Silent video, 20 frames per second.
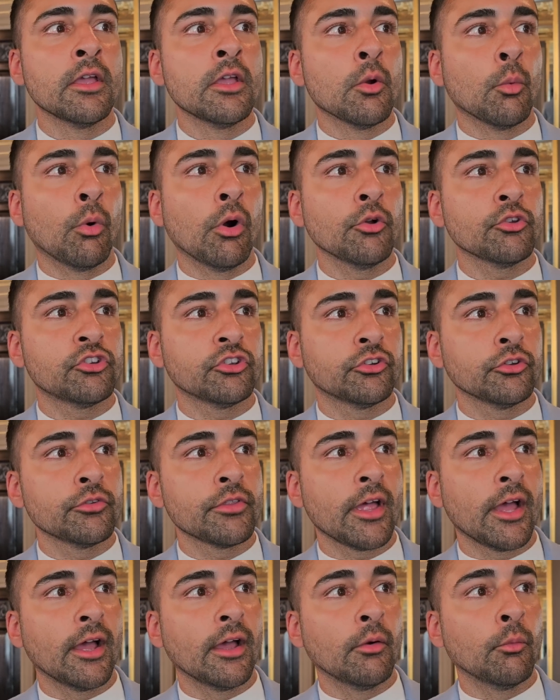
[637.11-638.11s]
Why would you do
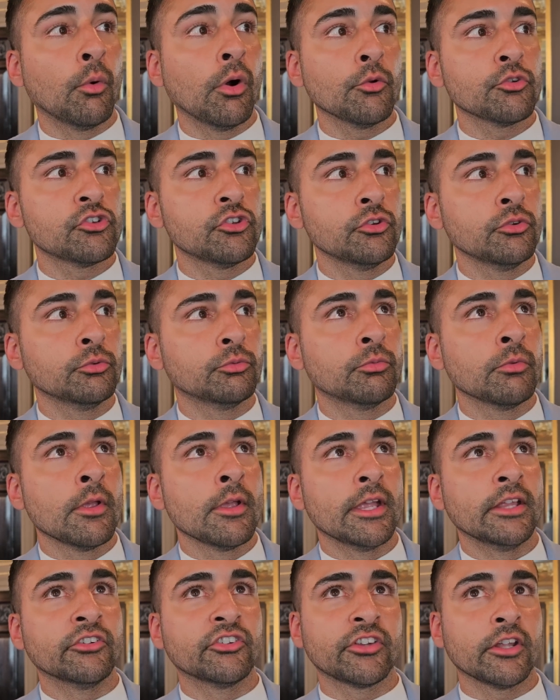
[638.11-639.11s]
that? Why would you,
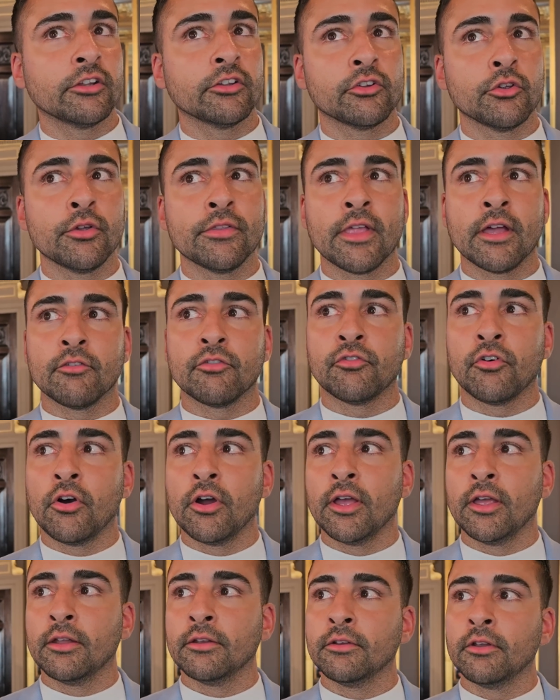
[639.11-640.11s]
instead of doing that fight,